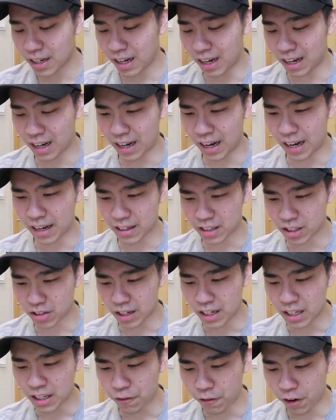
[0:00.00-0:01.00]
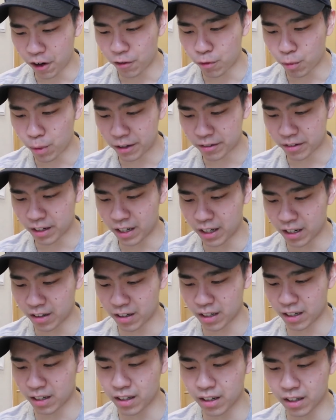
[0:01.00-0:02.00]
Uh, I, should I evolve one right
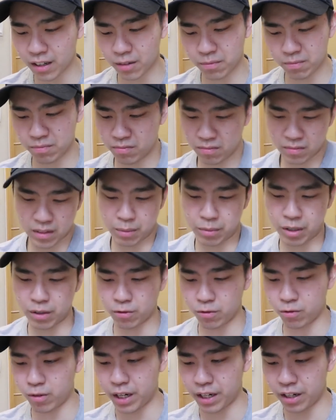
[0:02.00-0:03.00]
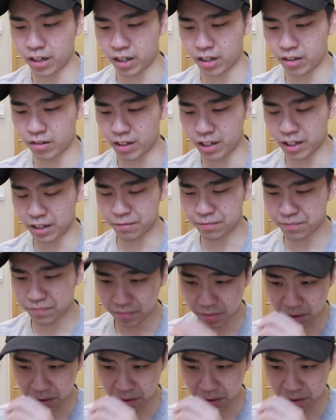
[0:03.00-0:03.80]
now? I, I, I mean, why not, right?